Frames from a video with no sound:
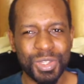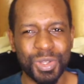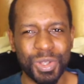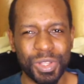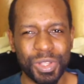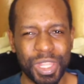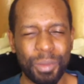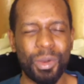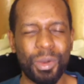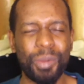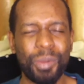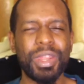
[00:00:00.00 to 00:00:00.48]

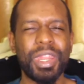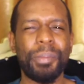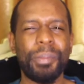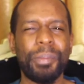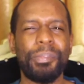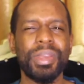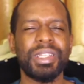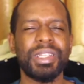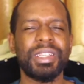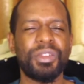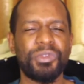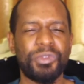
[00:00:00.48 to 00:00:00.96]
the moment a
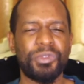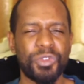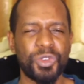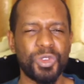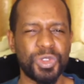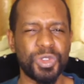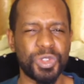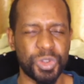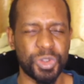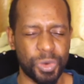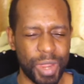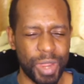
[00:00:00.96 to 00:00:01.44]
person
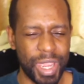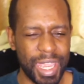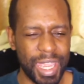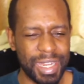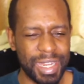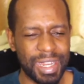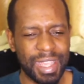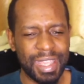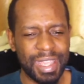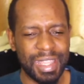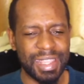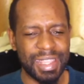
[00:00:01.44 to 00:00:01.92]
feels
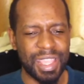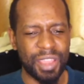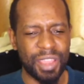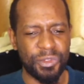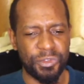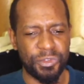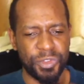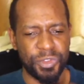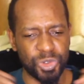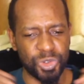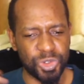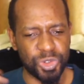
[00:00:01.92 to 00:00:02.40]
red, they
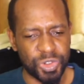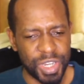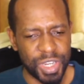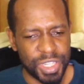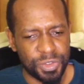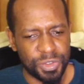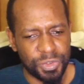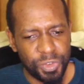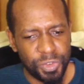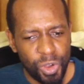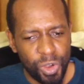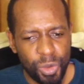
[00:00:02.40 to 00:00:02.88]
feel
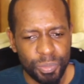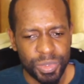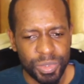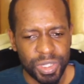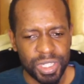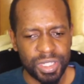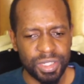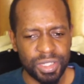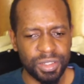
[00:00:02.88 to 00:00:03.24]
transformed.